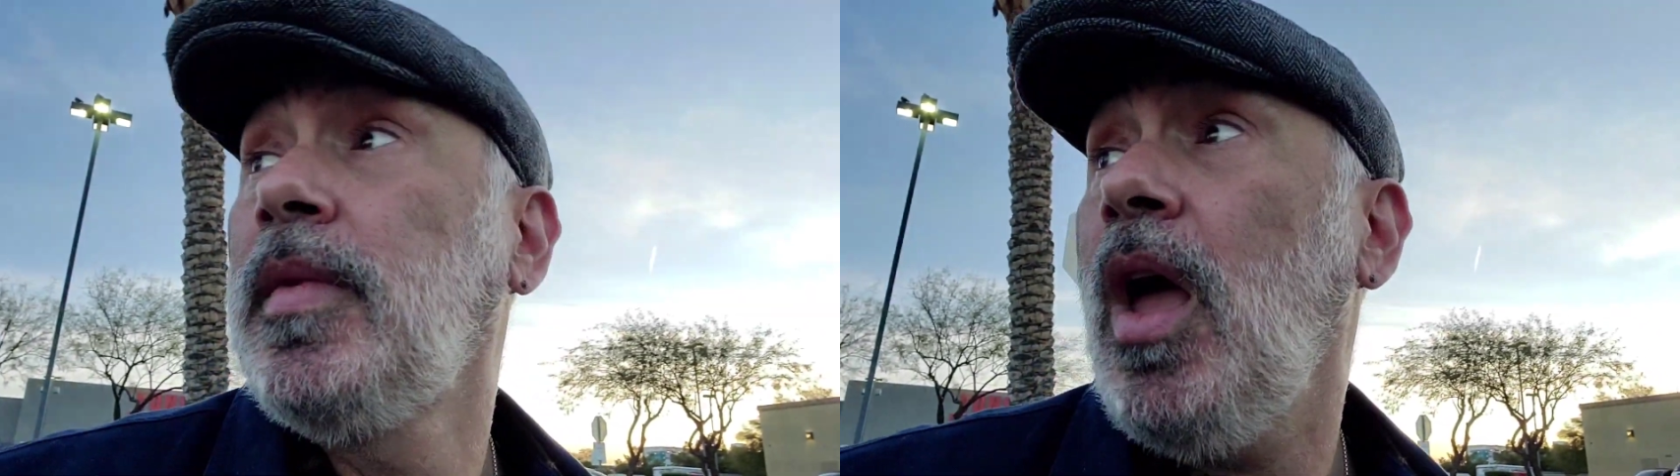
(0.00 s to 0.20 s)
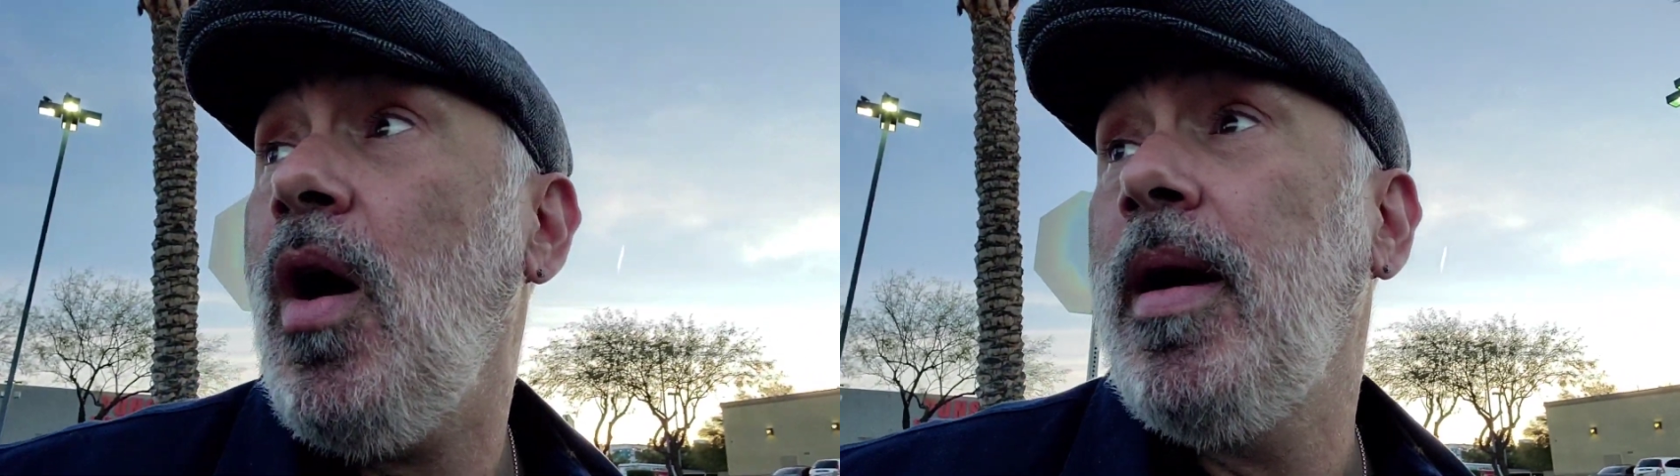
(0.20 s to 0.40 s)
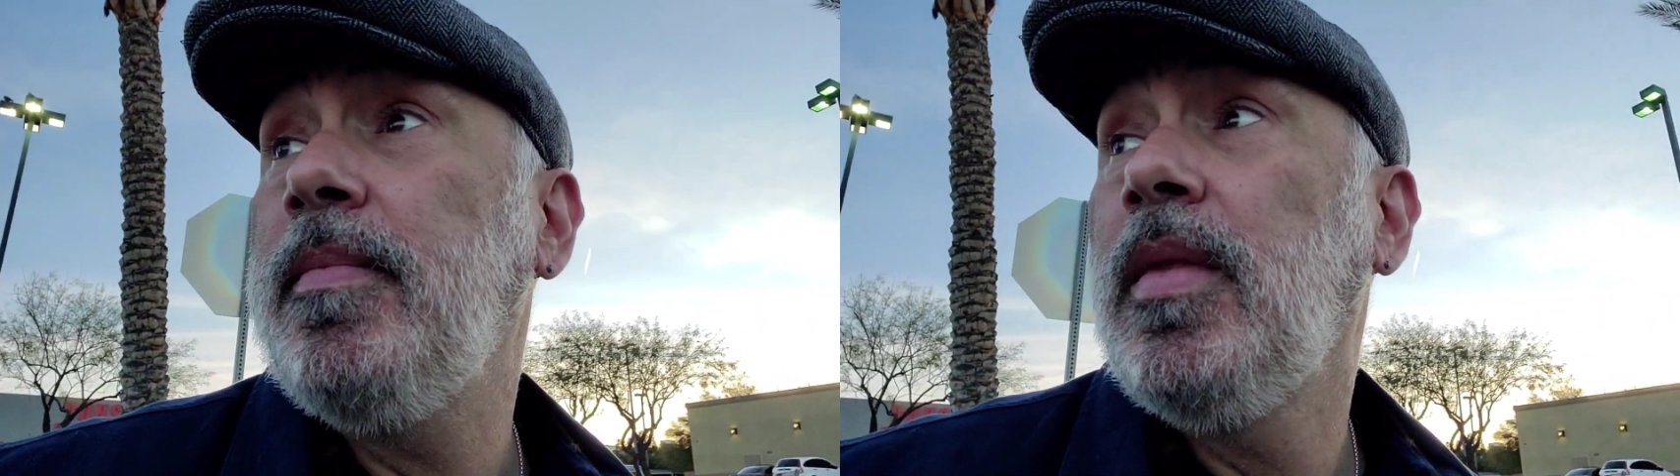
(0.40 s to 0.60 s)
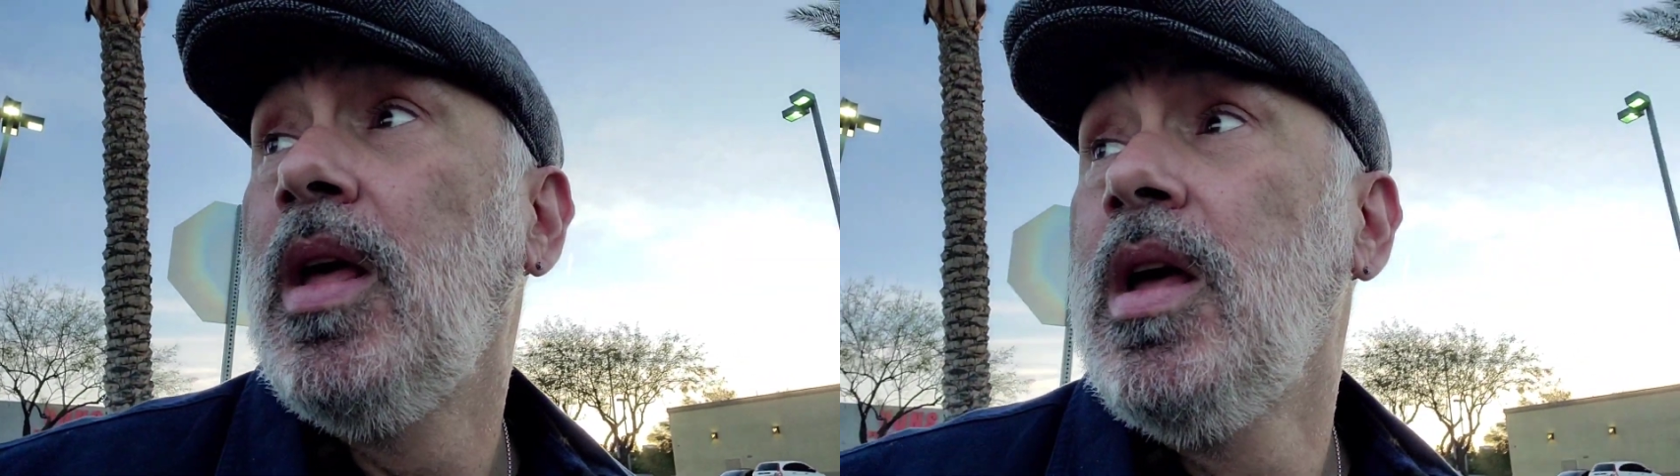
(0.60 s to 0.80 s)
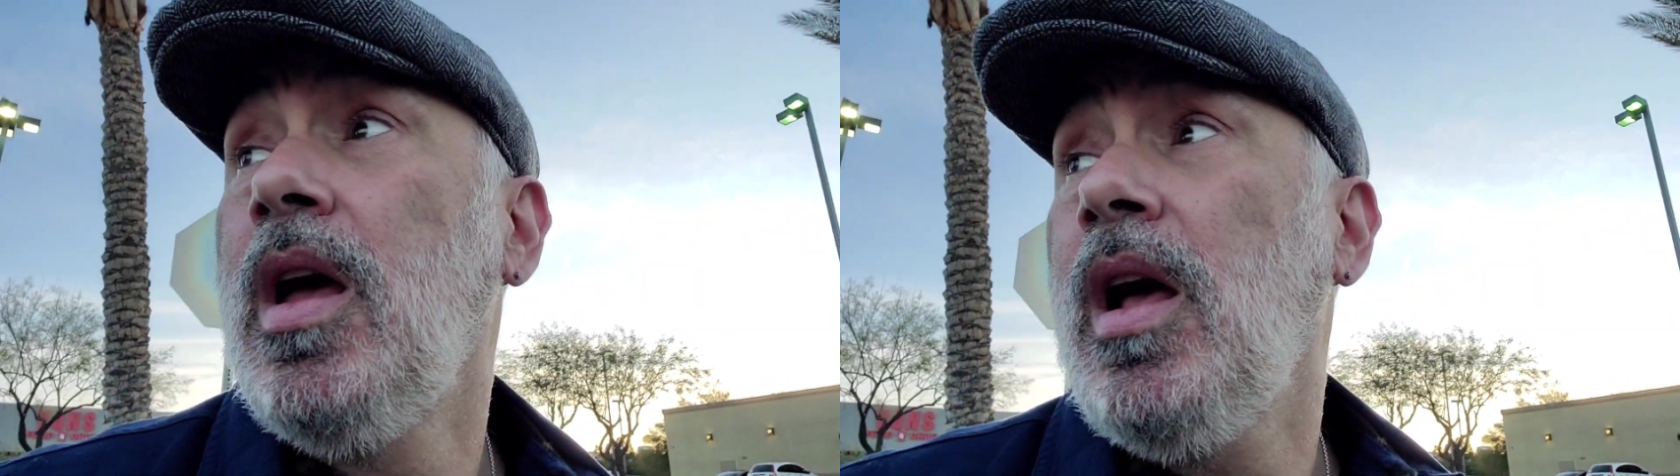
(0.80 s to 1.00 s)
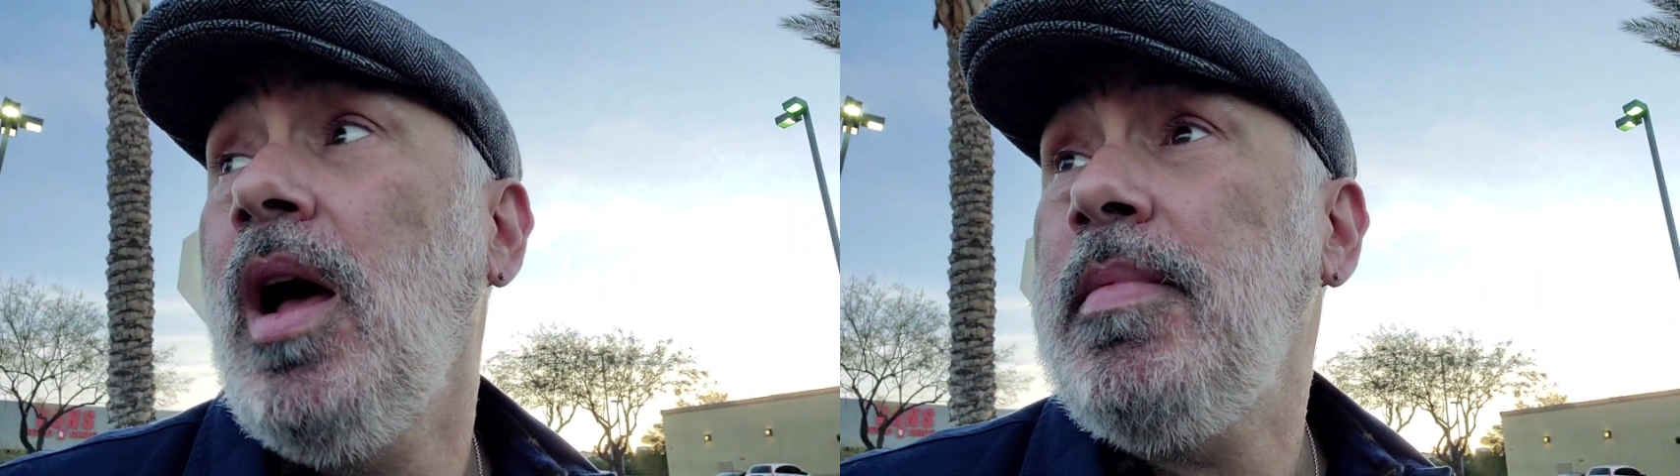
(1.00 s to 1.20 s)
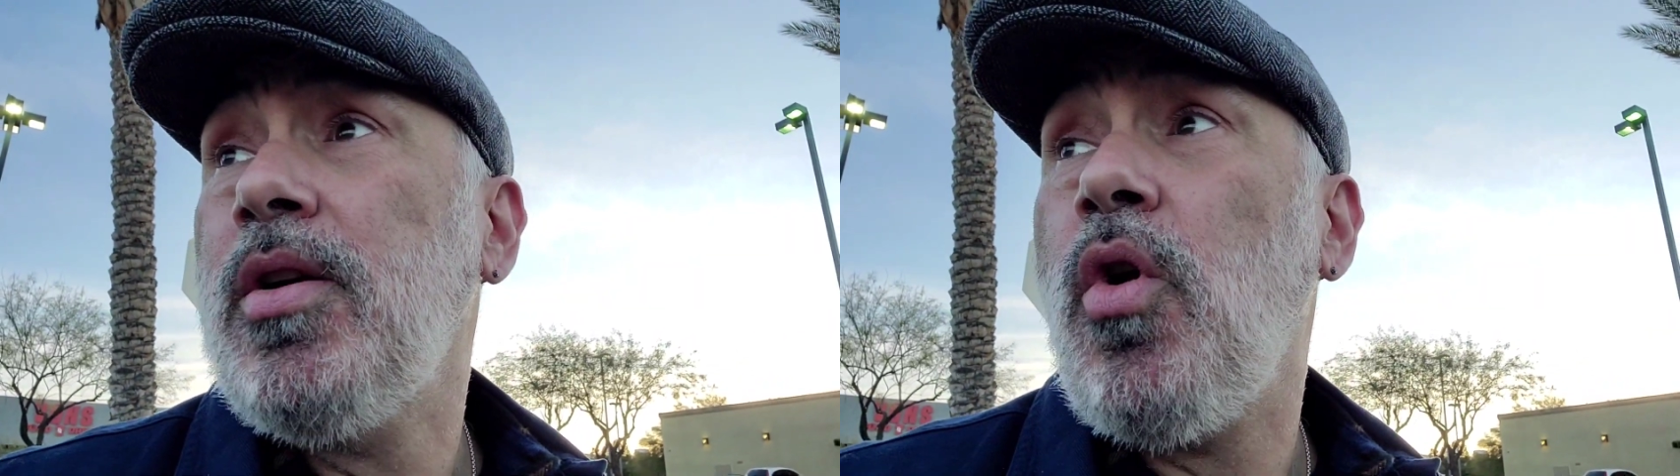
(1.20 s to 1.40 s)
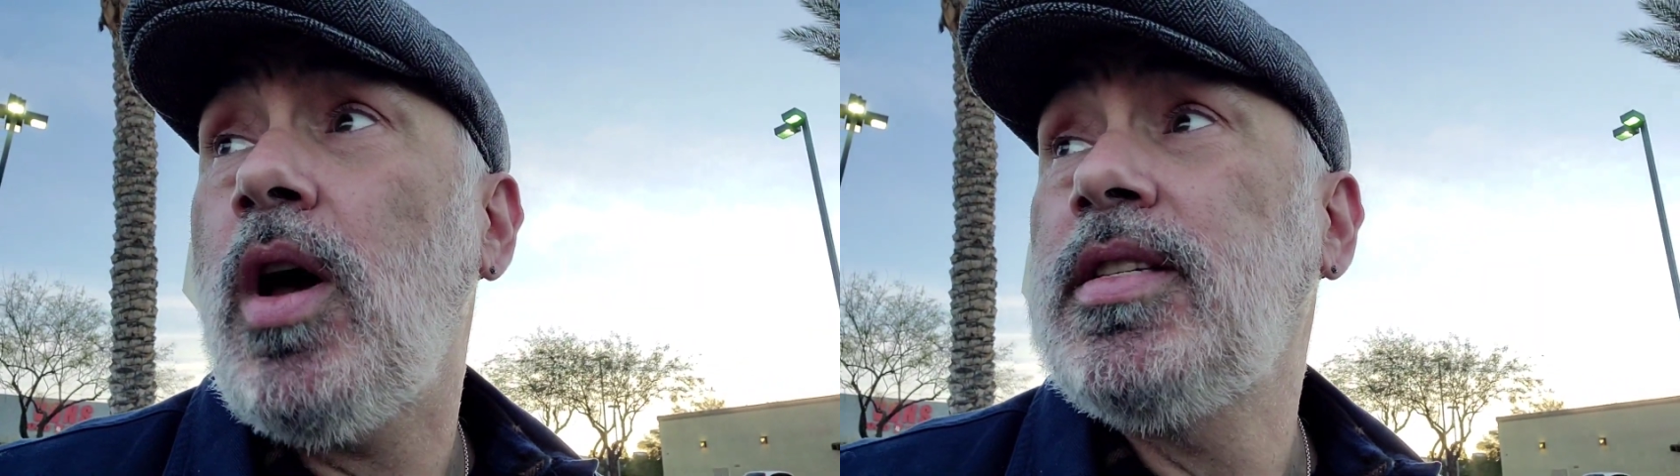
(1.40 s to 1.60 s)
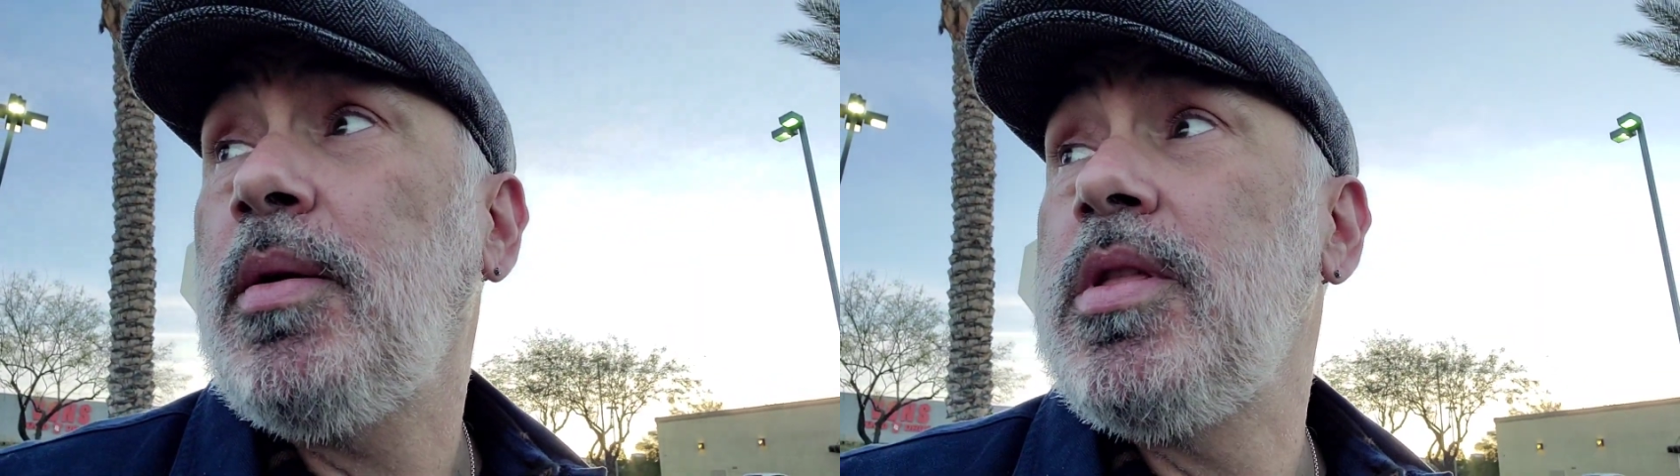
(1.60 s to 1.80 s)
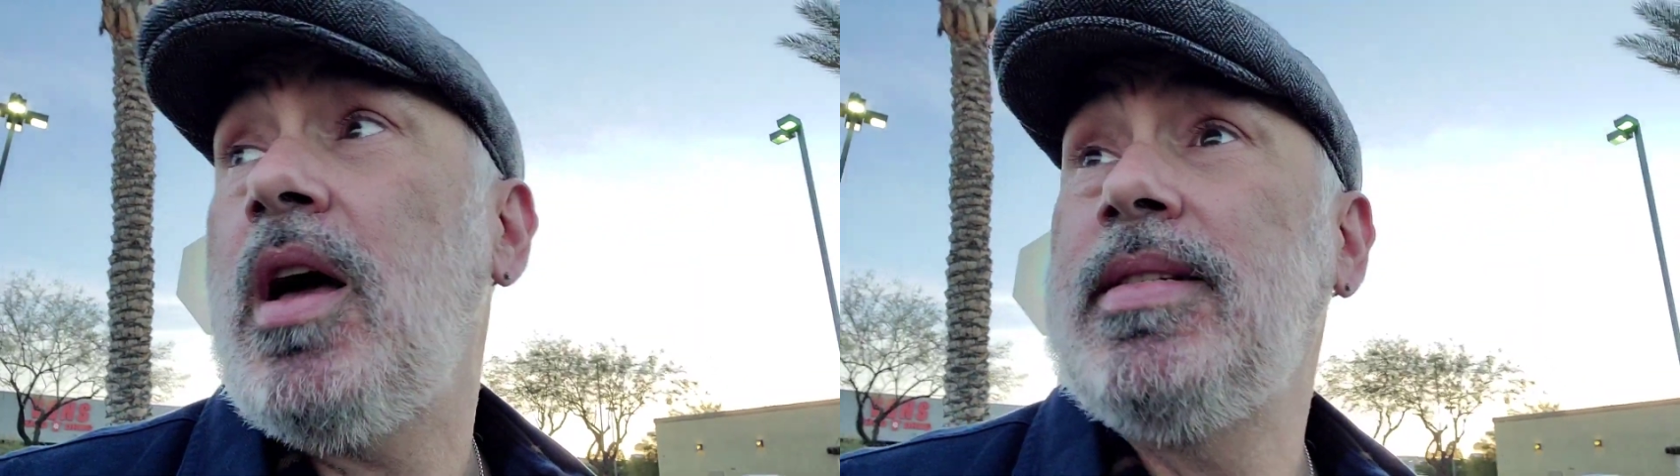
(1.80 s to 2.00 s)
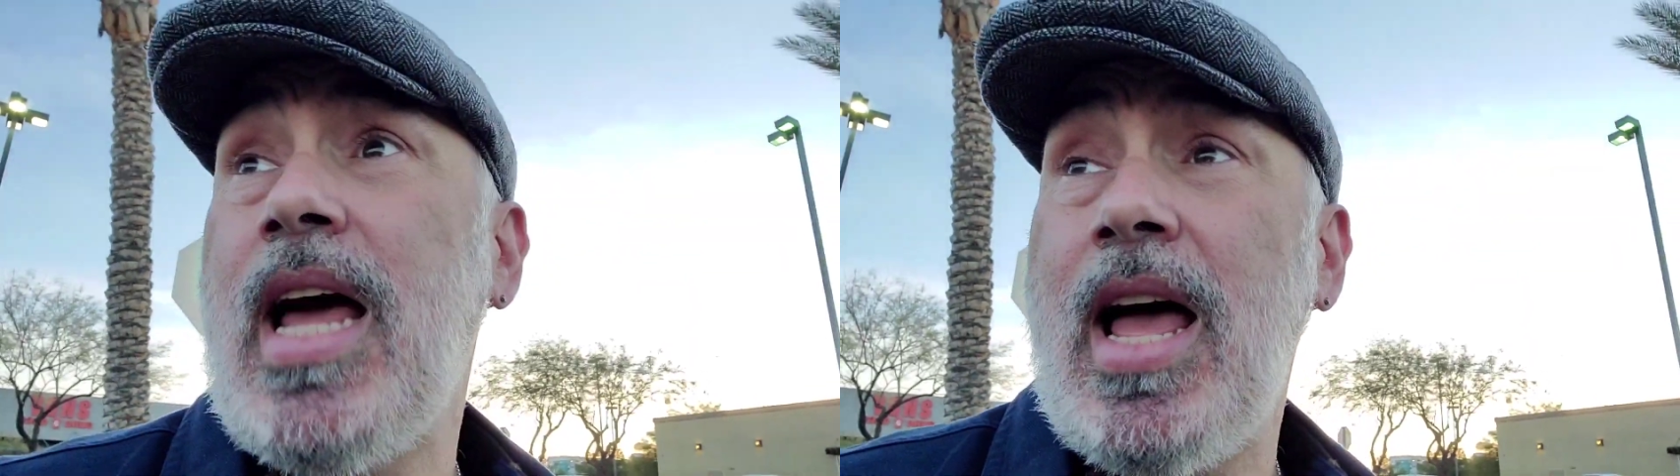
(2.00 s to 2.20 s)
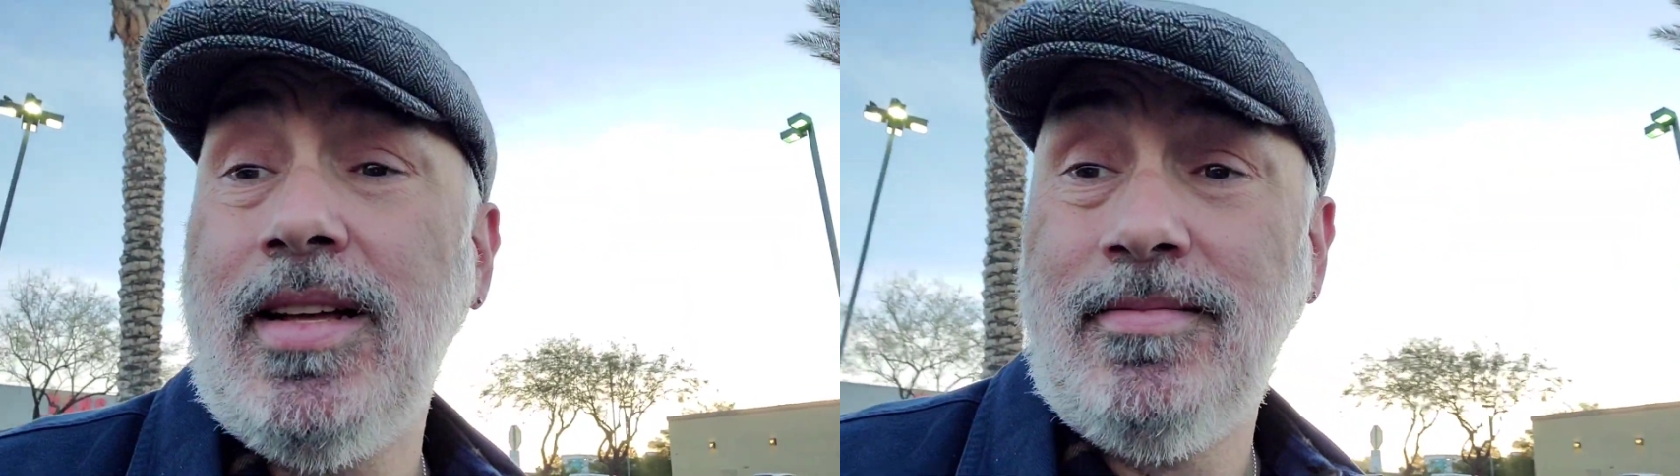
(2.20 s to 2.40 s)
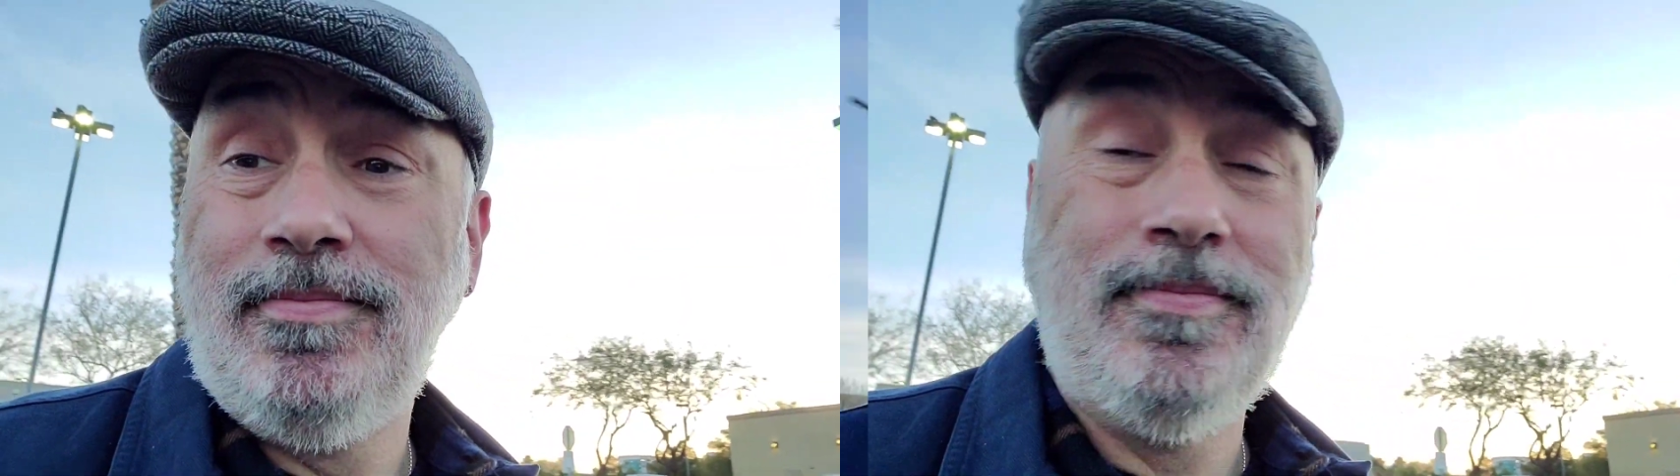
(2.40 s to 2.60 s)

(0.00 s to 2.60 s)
All right, I'm gonna cross here without dying.